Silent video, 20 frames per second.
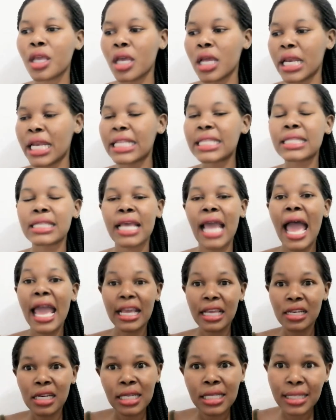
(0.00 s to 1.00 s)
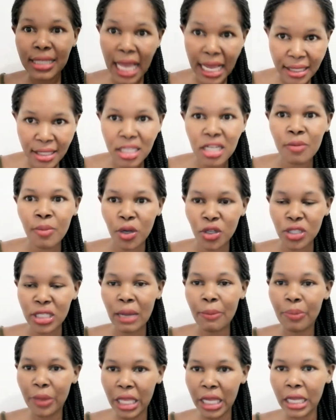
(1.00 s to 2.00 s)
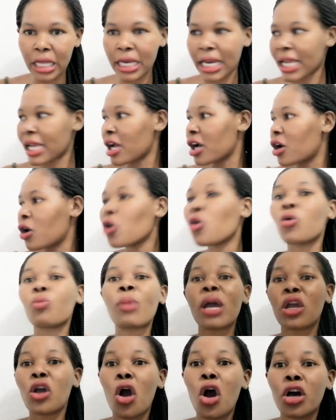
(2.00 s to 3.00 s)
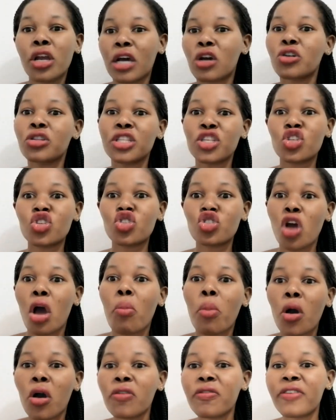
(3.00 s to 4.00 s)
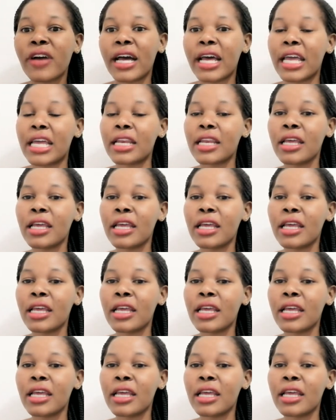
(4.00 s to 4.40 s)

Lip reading: let's say I get excited about something, like oh my god, I got this job offer,